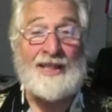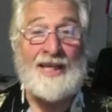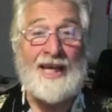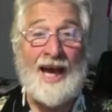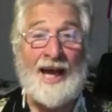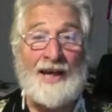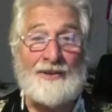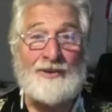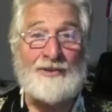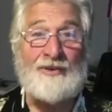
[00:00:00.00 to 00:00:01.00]
And
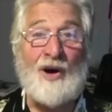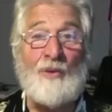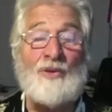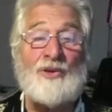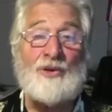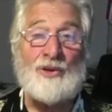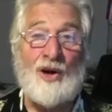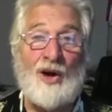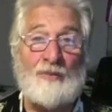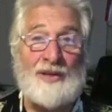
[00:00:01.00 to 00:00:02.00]
hope that you can all
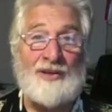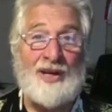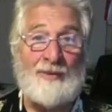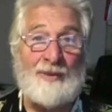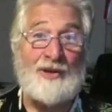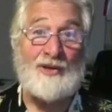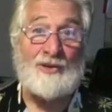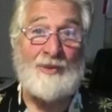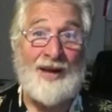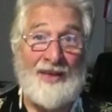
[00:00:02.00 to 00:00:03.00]
be there, because by
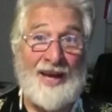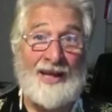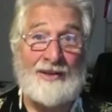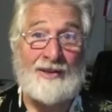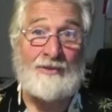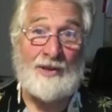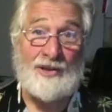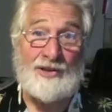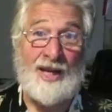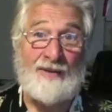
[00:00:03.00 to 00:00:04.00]
then we should
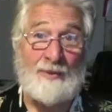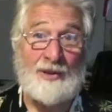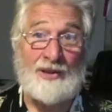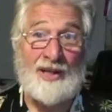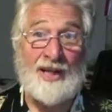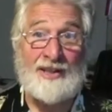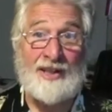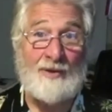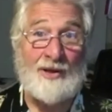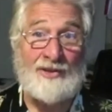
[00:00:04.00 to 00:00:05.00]
have a pretty good idea of where
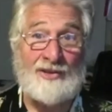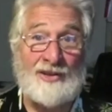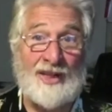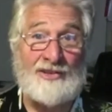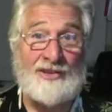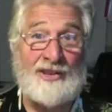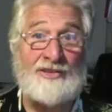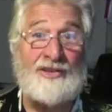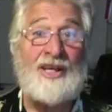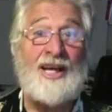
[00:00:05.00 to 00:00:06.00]
this election is.
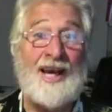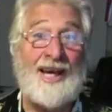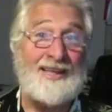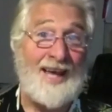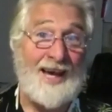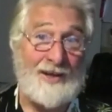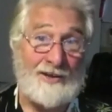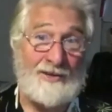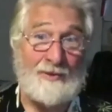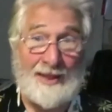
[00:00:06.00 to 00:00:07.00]
And now that
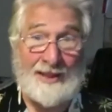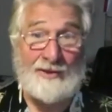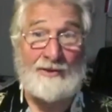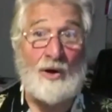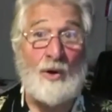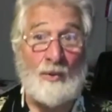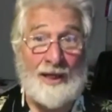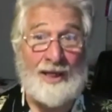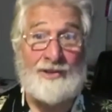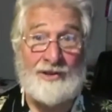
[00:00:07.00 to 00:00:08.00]
we can go
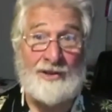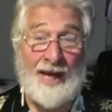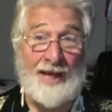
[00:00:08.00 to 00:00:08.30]
into that